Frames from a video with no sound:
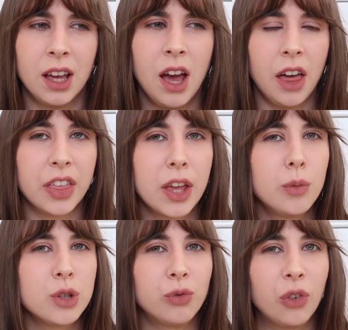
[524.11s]
I think
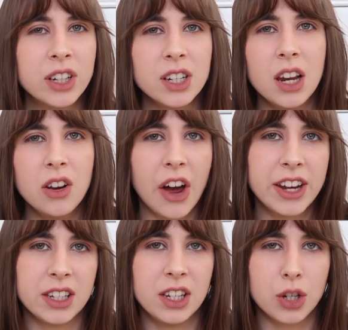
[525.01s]
it was written in
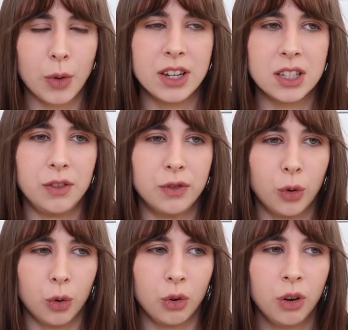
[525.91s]

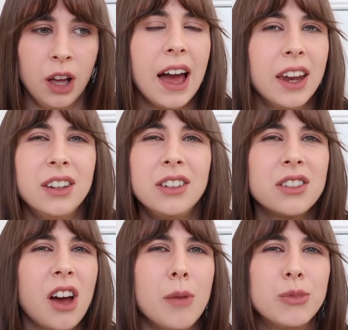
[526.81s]
1924,
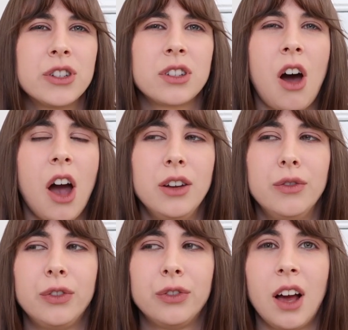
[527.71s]
and I'm just kind
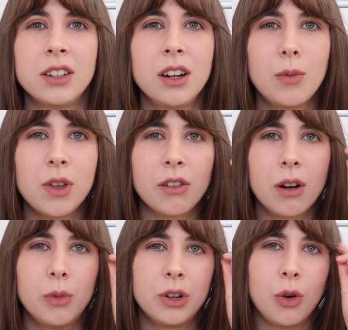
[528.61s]
of, I don't know whether
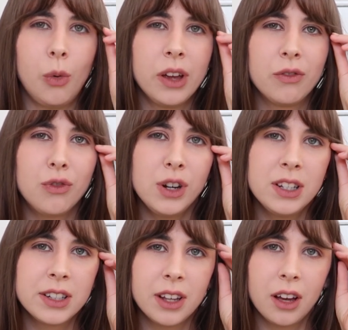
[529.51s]
I would call it
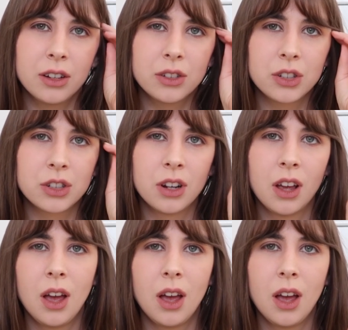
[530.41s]
research,